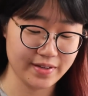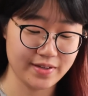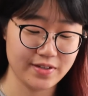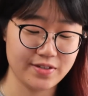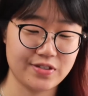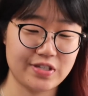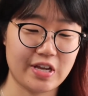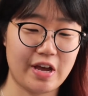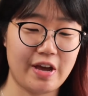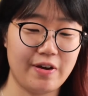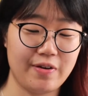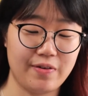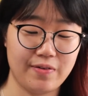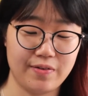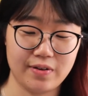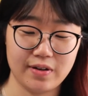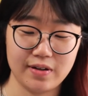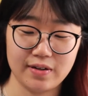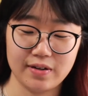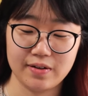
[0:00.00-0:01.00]
So
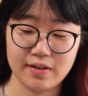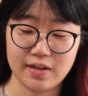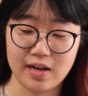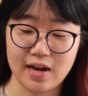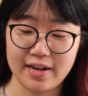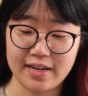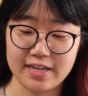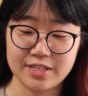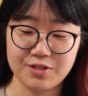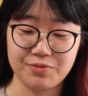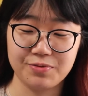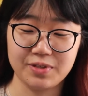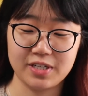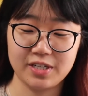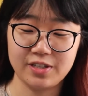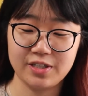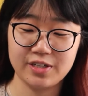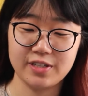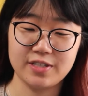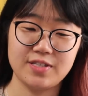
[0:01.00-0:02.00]
I guess
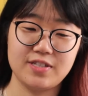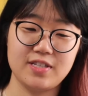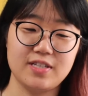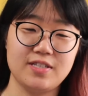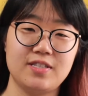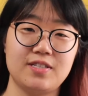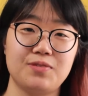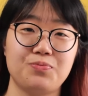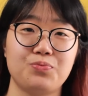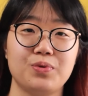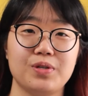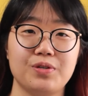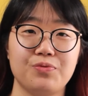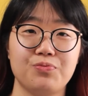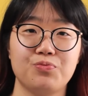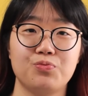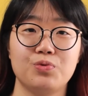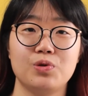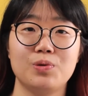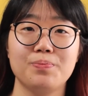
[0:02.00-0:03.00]
Ranunculus, this
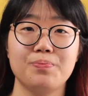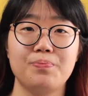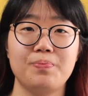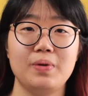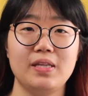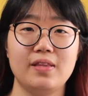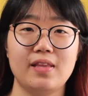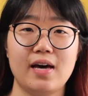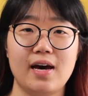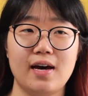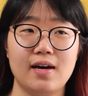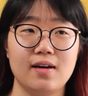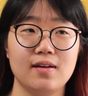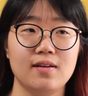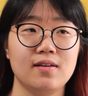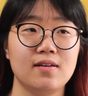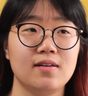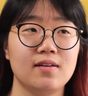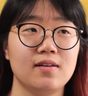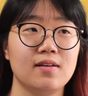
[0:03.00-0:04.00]
one won't be that
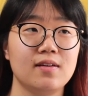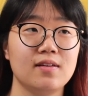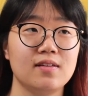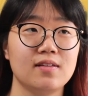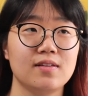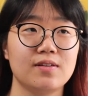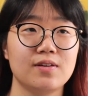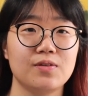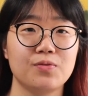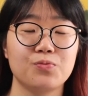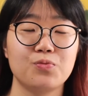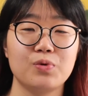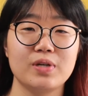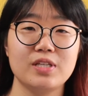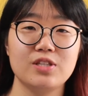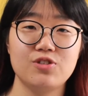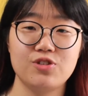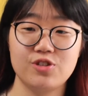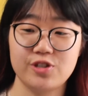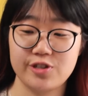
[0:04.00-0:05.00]

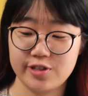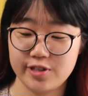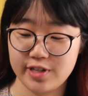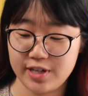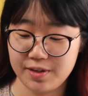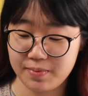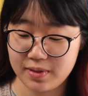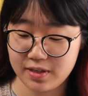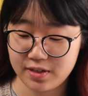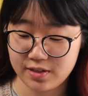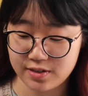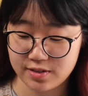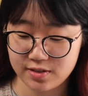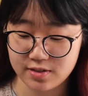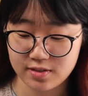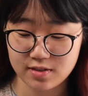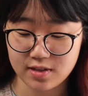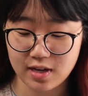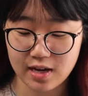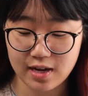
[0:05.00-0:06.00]
wintry
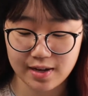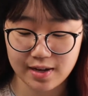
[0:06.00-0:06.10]
because